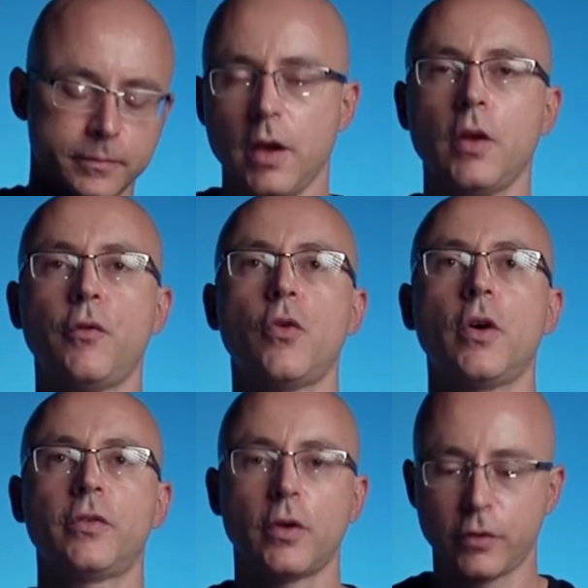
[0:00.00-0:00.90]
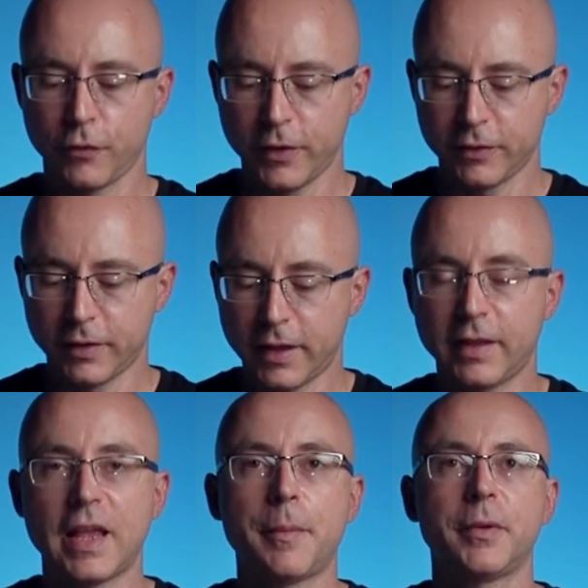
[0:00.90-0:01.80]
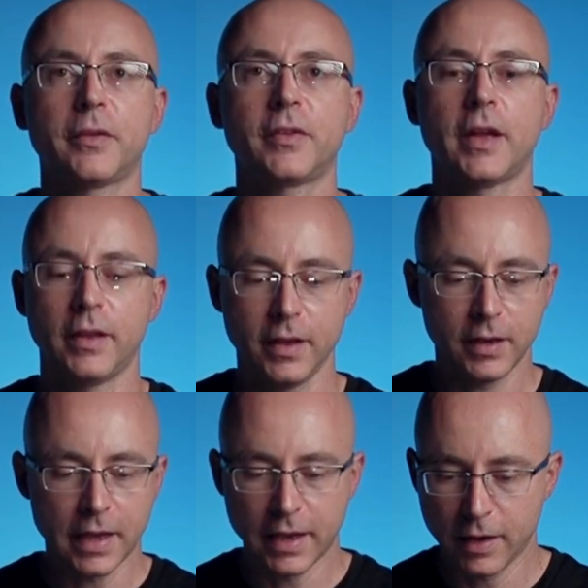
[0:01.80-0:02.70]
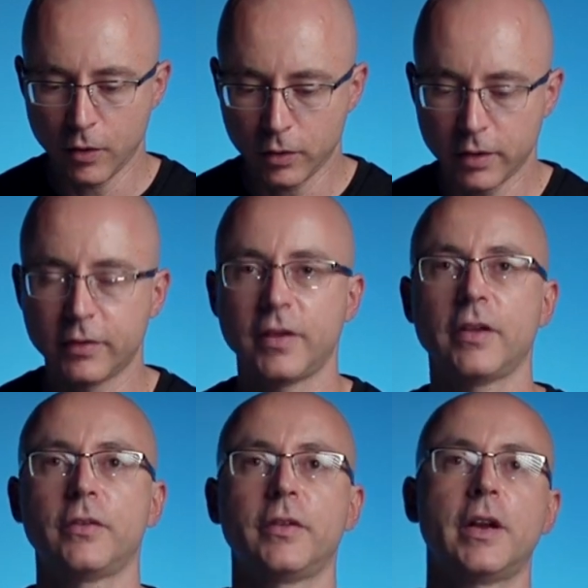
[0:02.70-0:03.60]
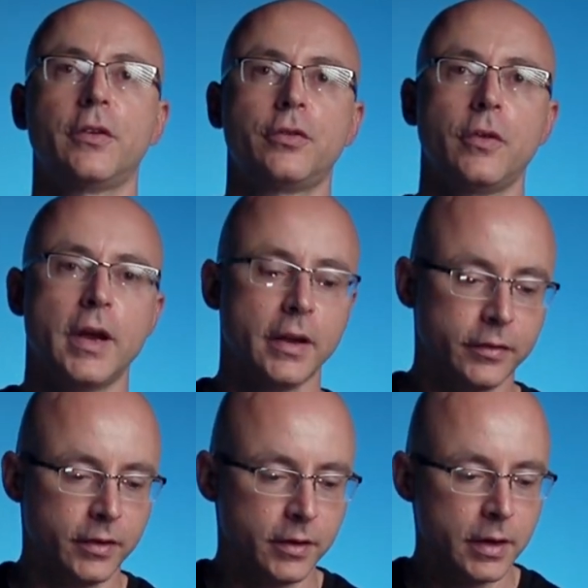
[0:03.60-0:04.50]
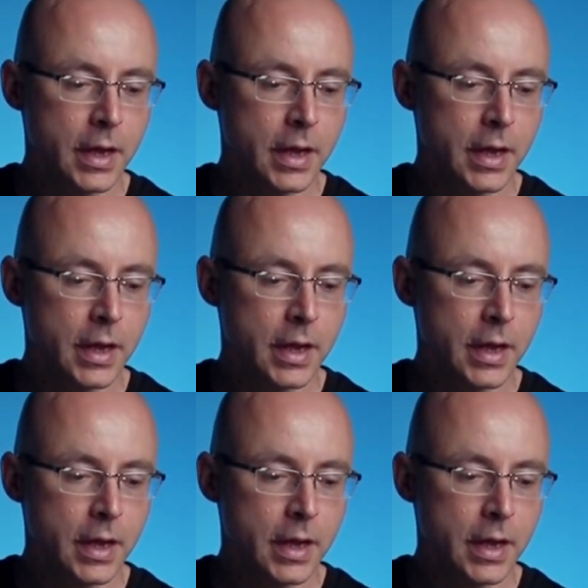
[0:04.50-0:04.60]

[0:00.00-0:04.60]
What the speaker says: And of course, it also features a D-tap on the side here, like any other accessory that I'll show you guys here.